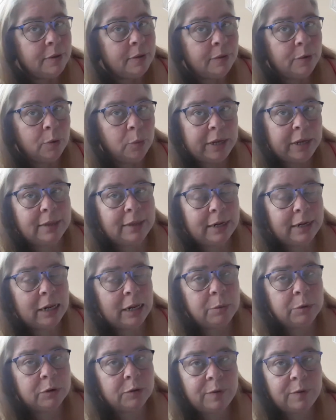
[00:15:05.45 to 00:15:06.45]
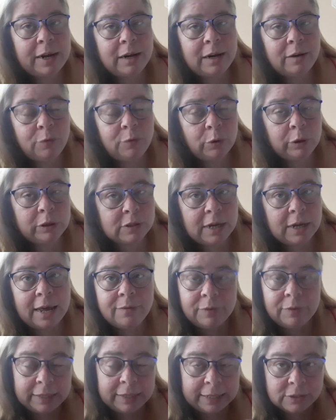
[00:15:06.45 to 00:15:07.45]
The week that he was fighting for his
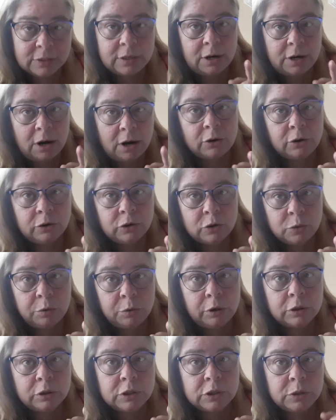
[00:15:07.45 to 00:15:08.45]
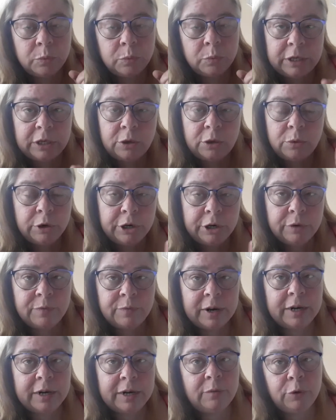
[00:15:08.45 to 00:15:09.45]
life, and that's the doctor's words, the week you were here
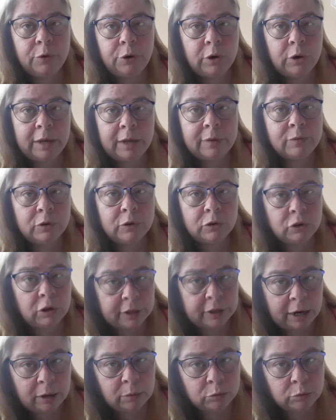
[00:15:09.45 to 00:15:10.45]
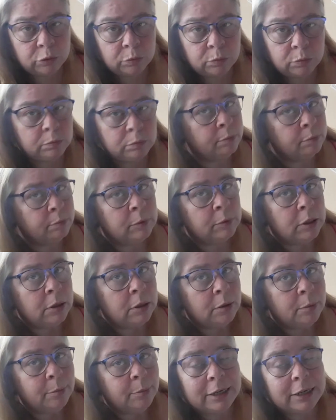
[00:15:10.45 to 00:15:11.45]
fighting for your life does not count
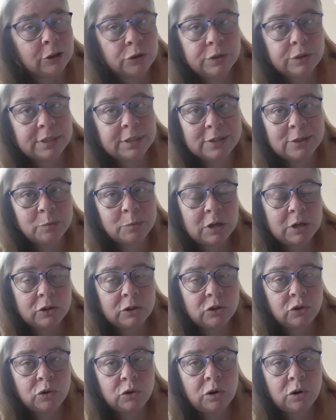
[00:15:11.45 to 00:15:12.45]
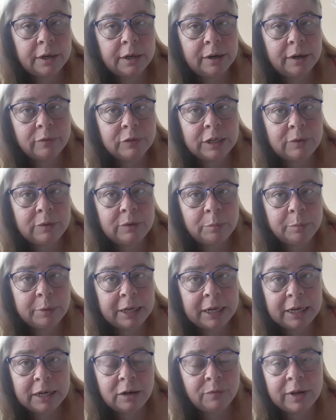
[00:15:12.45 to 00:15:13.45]
because your system's not strong enough to even
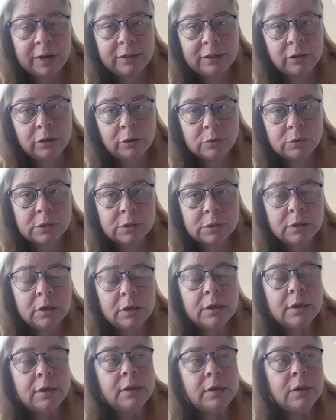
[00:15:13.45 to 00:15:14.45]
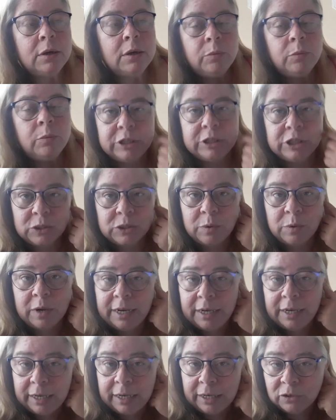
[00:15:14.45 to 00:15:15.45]
begin to fight those, which is why
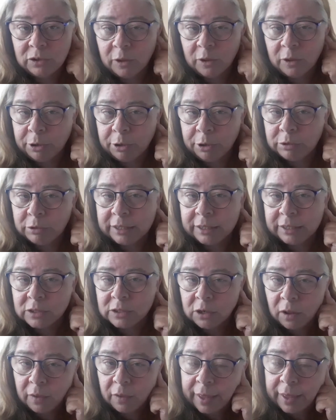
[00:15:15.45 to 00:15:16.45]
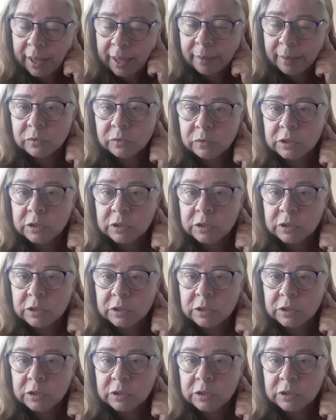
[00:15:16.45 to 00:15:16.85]
he needs all the proteins and all that.